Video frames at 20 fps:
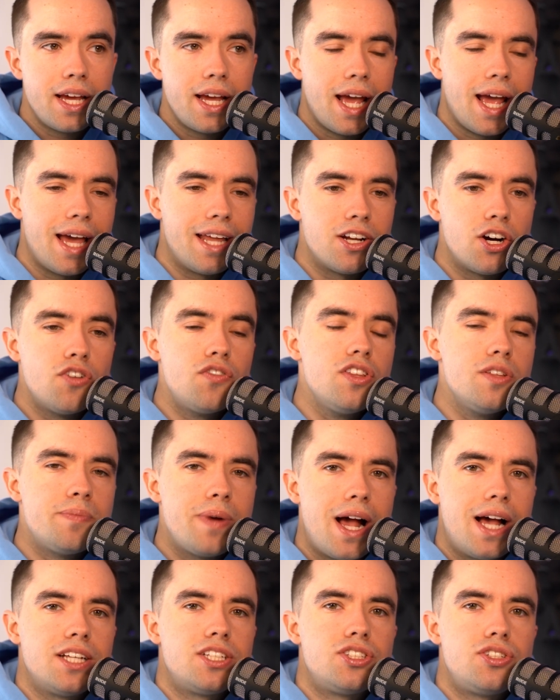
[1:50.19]
And over the
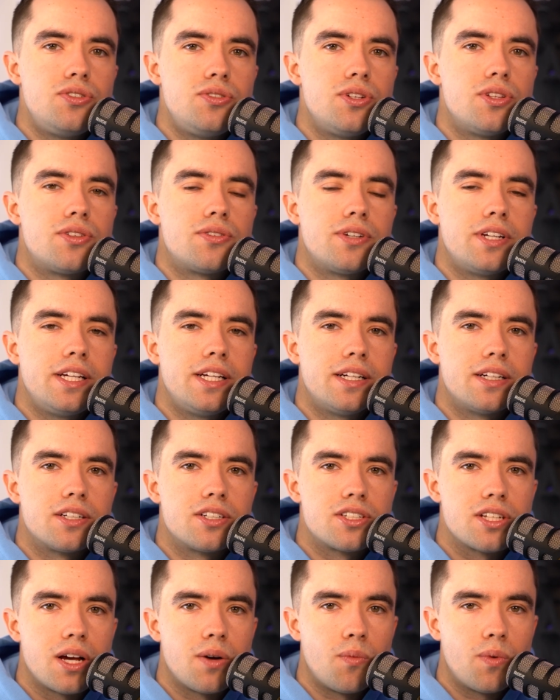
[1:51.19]
past 2 to 3
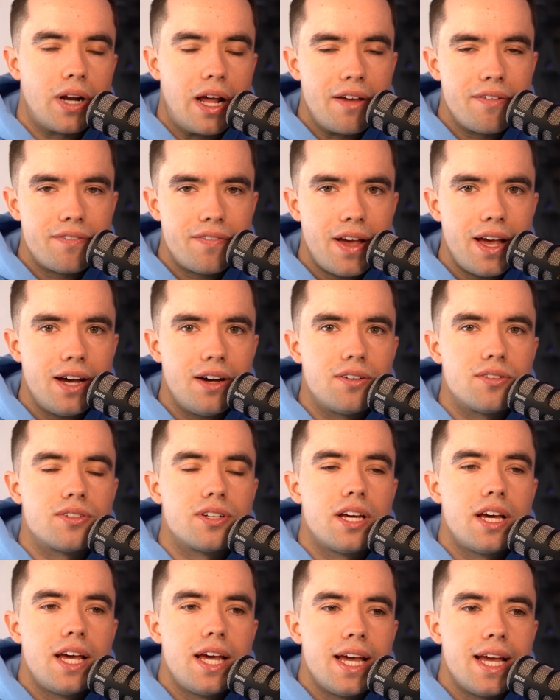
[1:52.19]
years, what I found
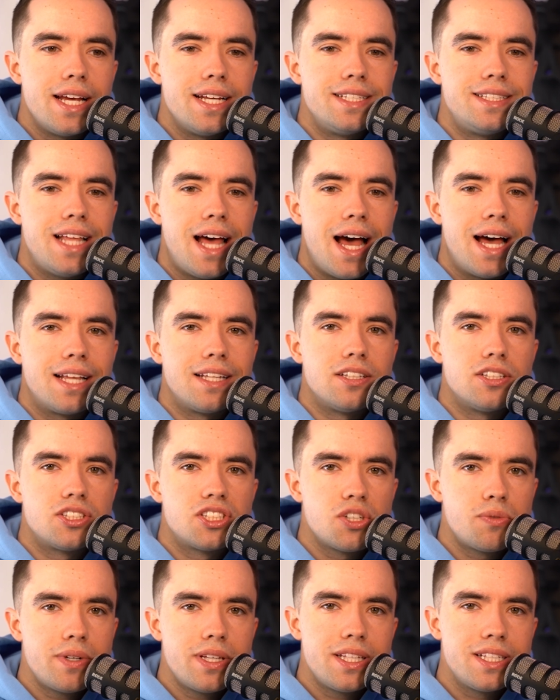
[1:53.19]
is that
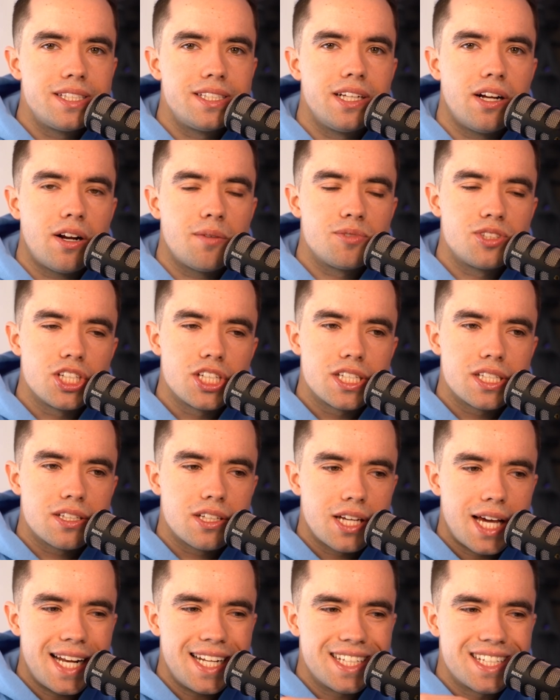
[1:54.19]
so many of these CRMs just
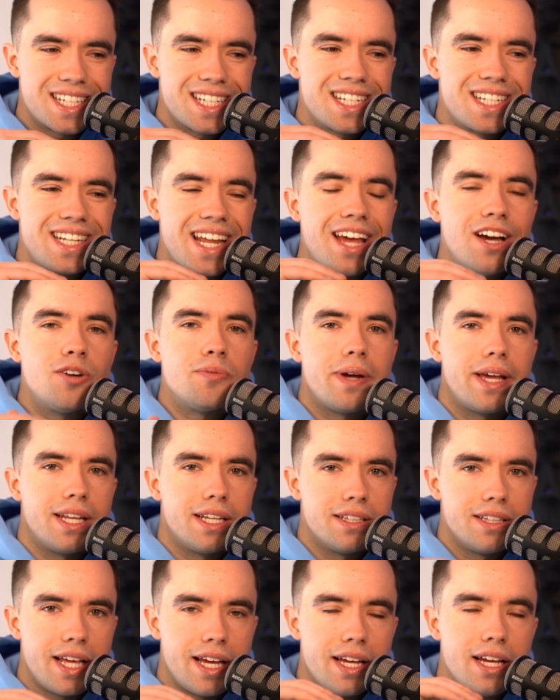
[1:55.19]
kind of
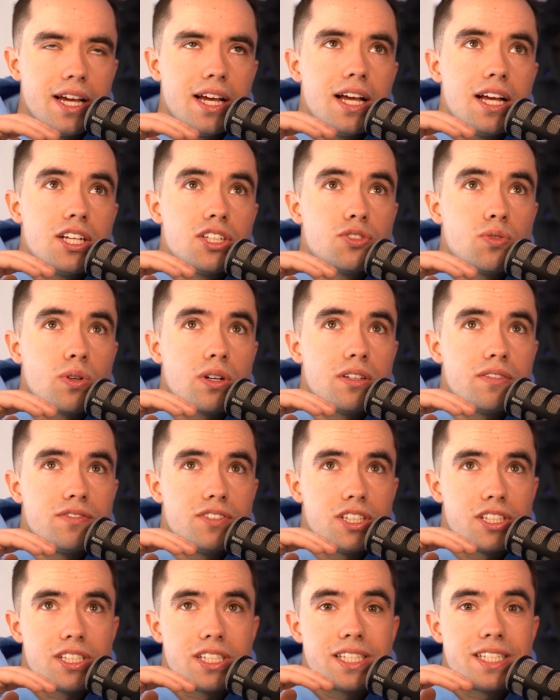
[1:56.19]
stalemated. They sort of
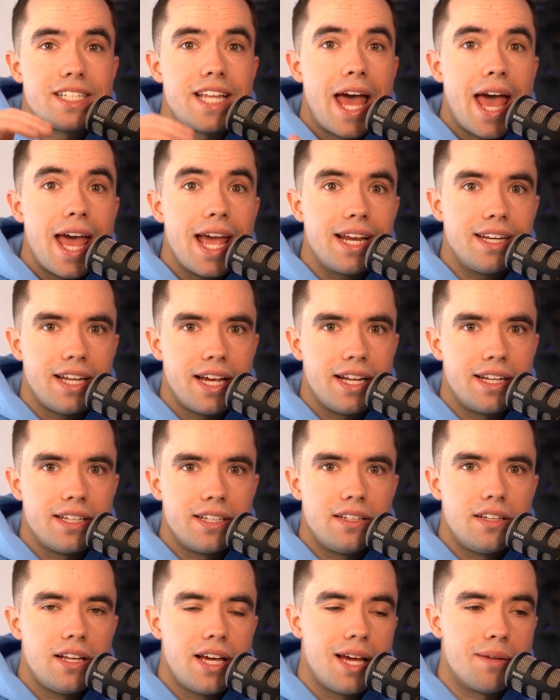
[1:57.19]
just
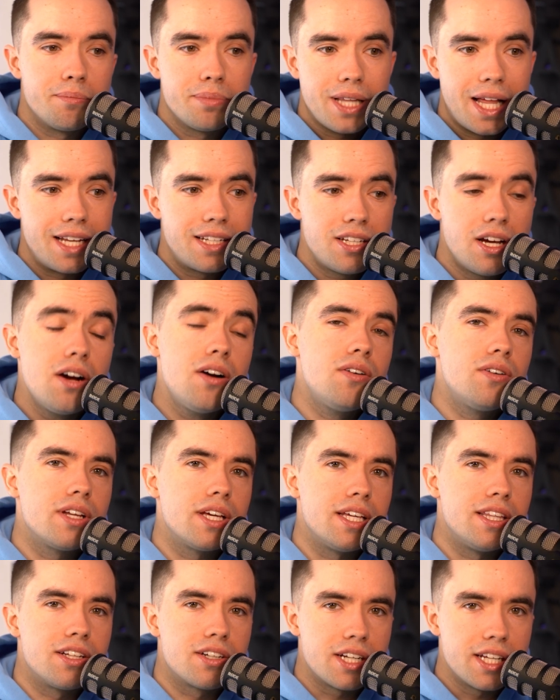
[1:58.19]
stagnated and plateaued
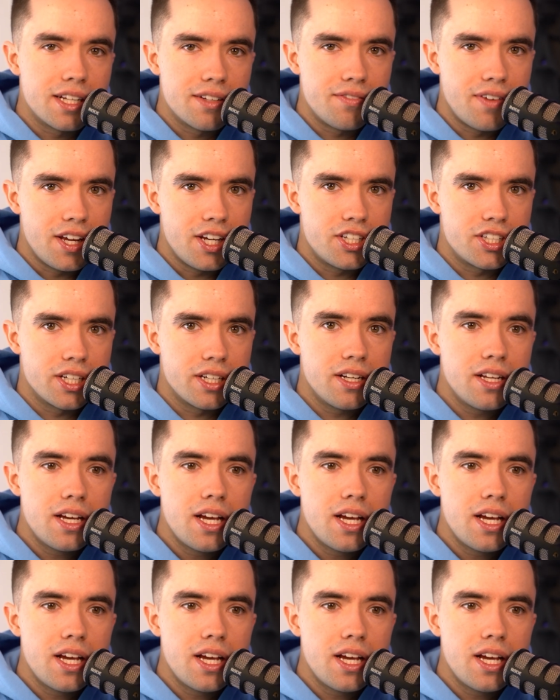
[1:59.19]
in their innovation.